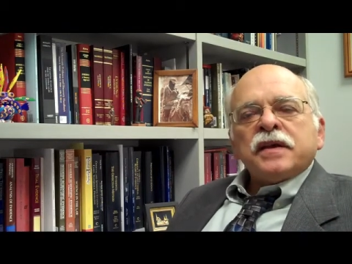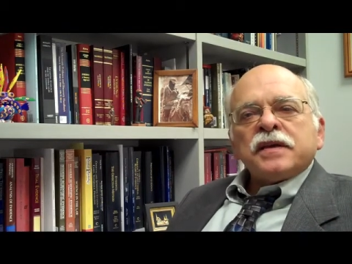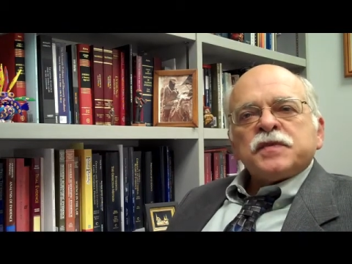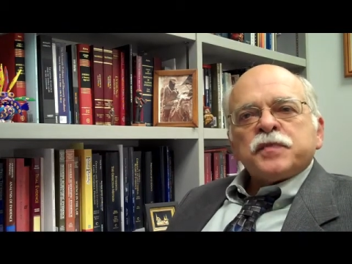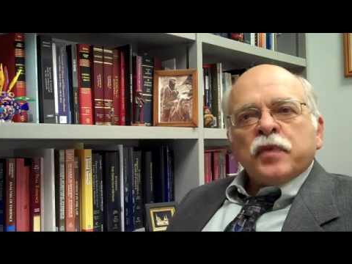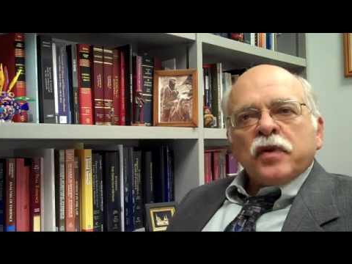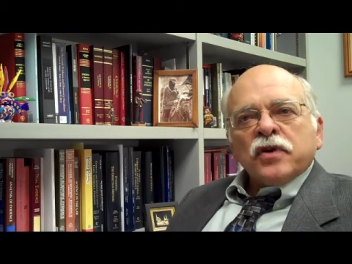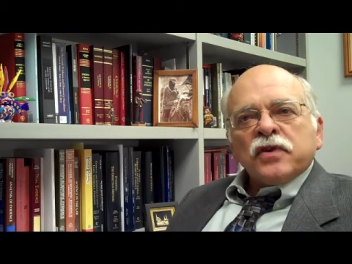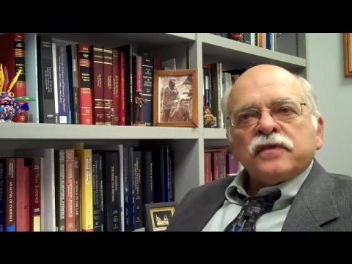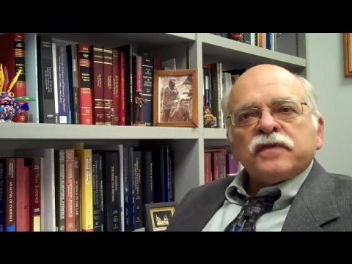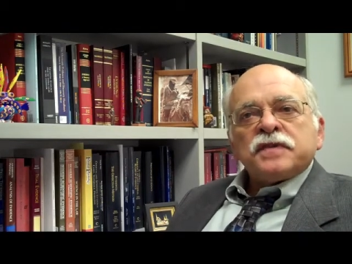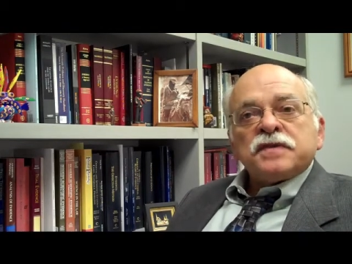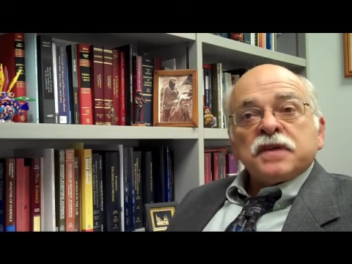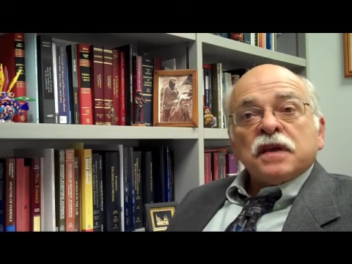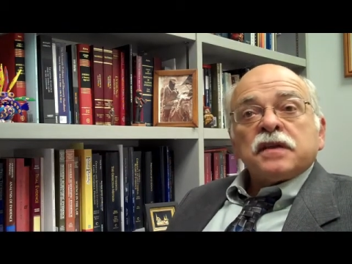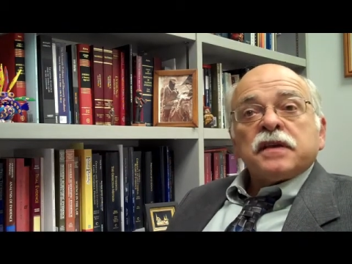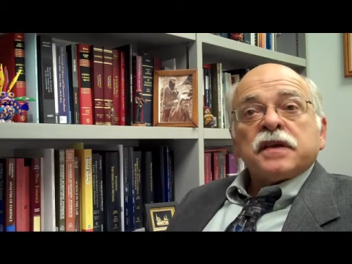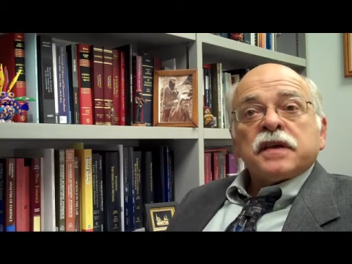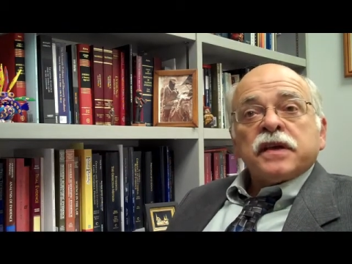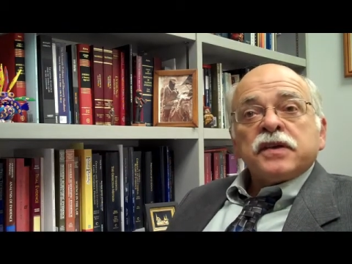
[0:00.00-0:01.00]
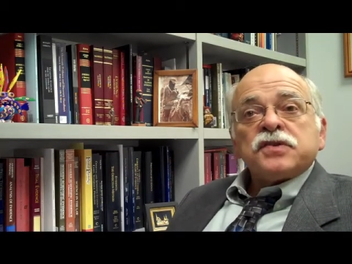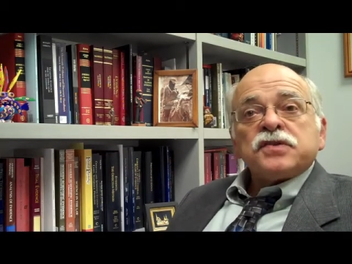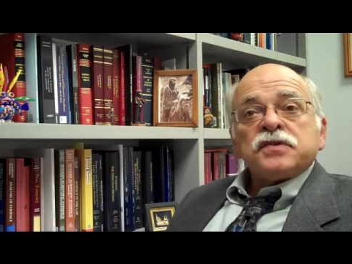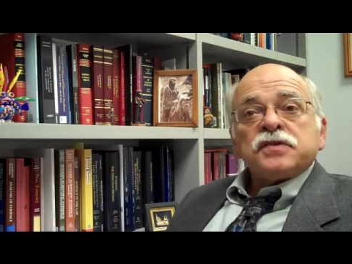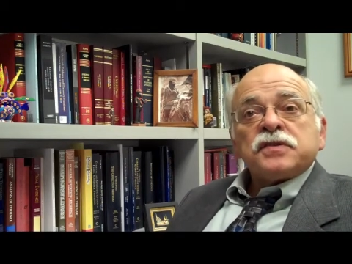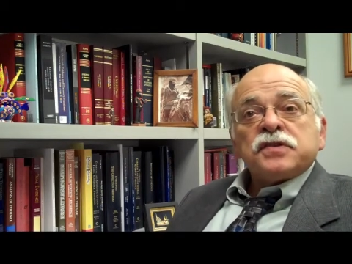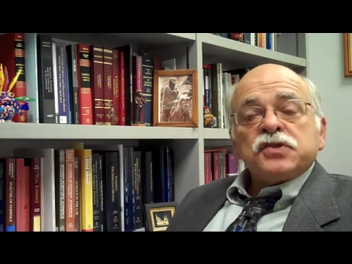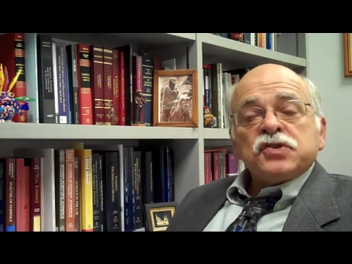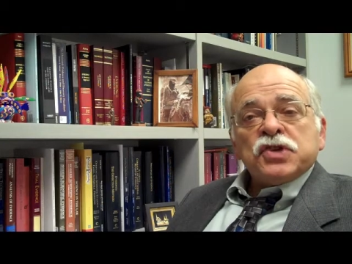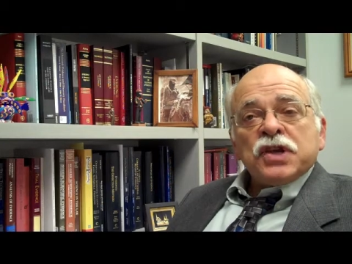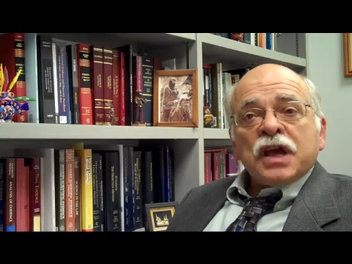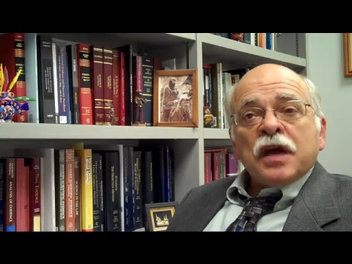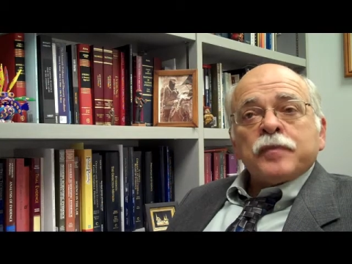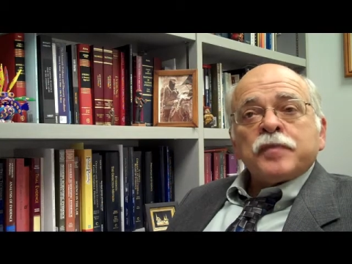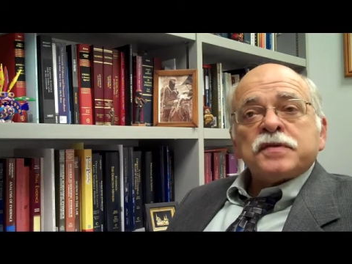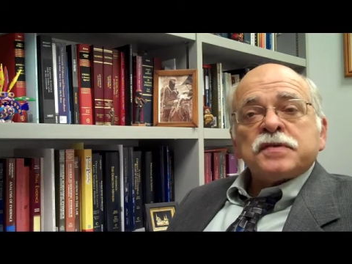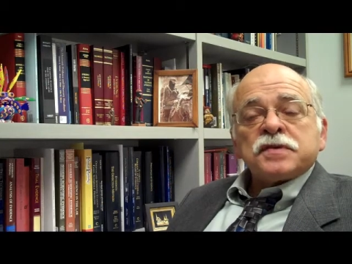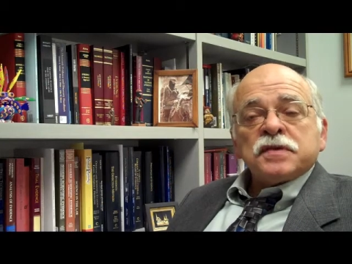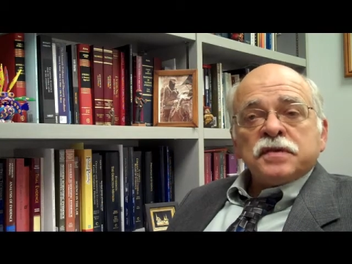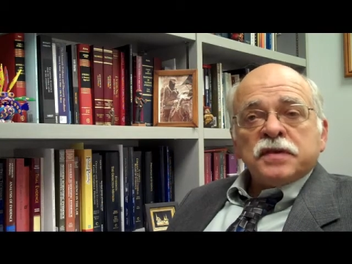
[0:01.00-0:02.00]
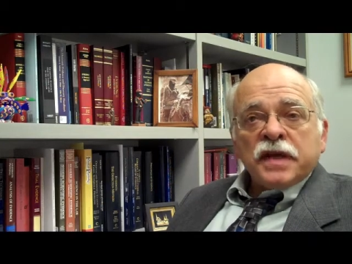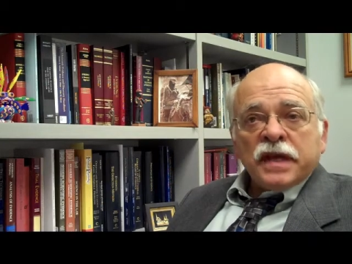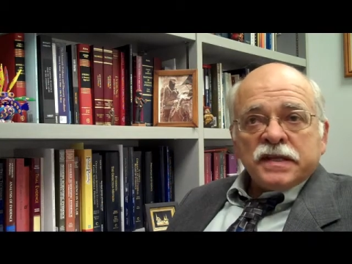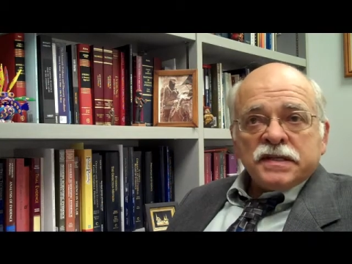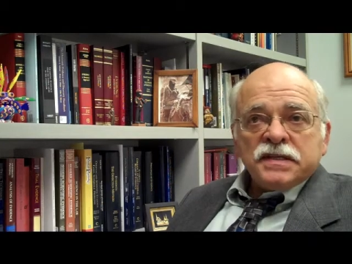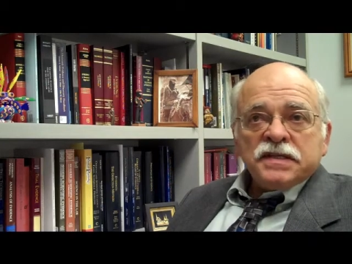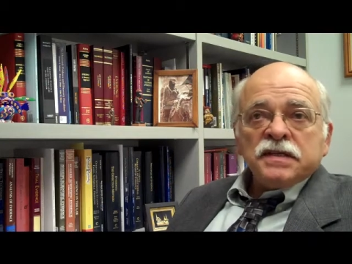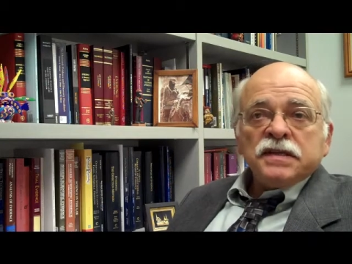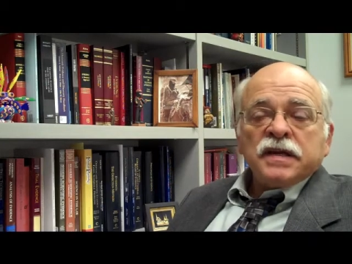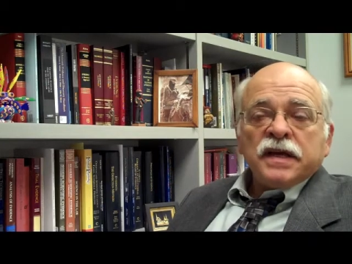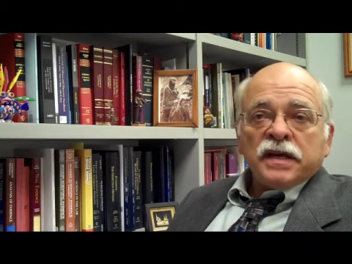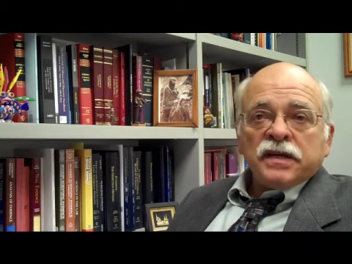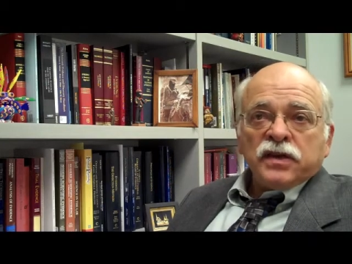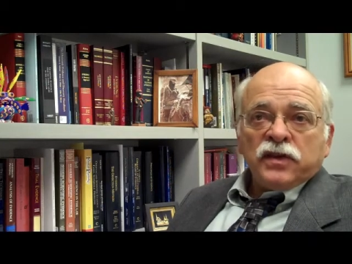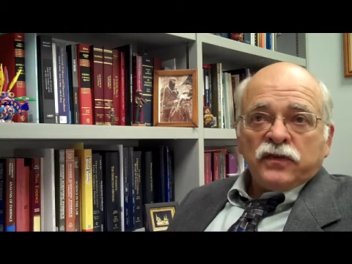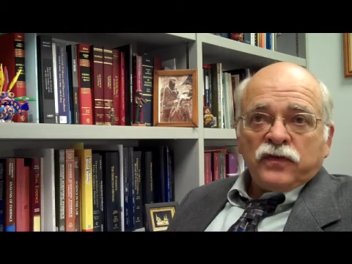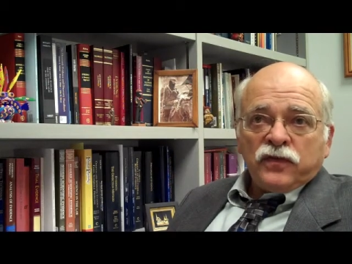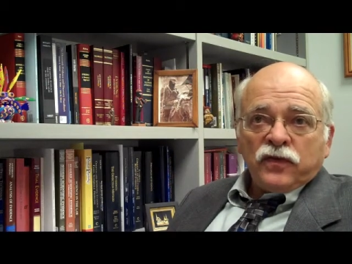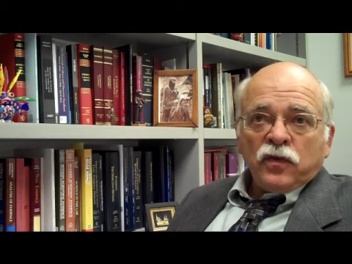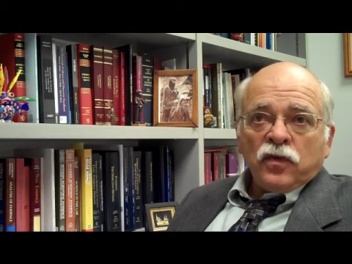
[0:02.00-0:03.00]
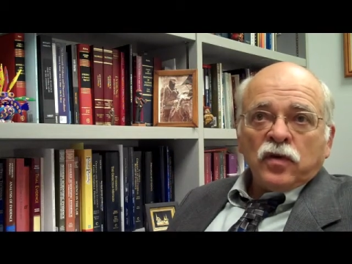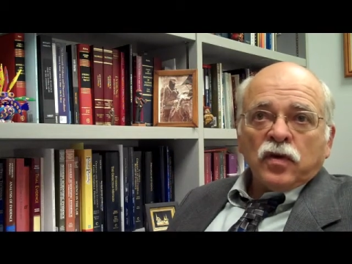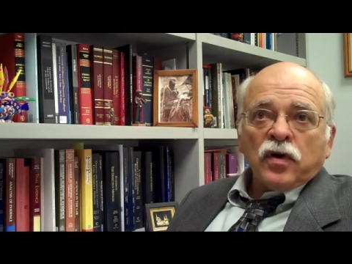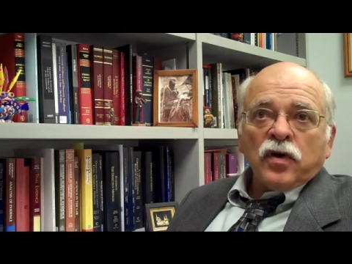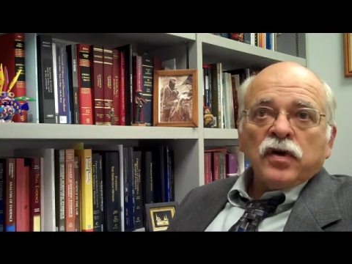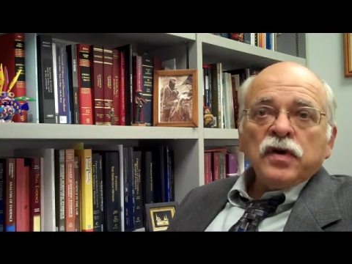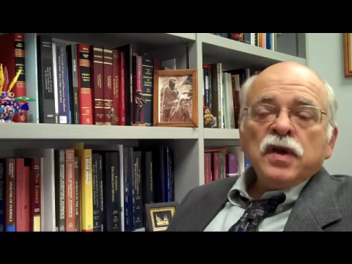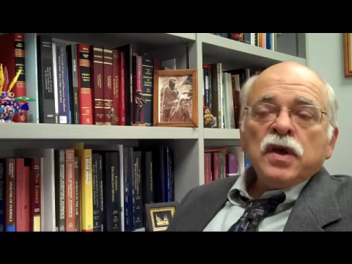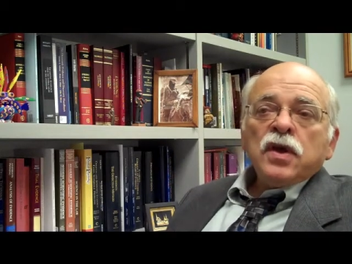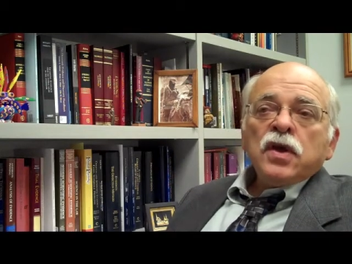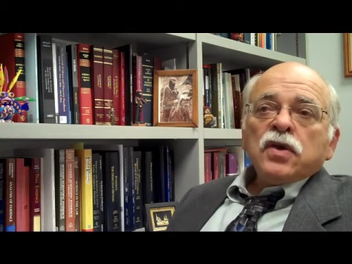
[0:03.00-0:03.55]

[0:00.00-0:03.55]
as part of a delegation to Chiapas in 1994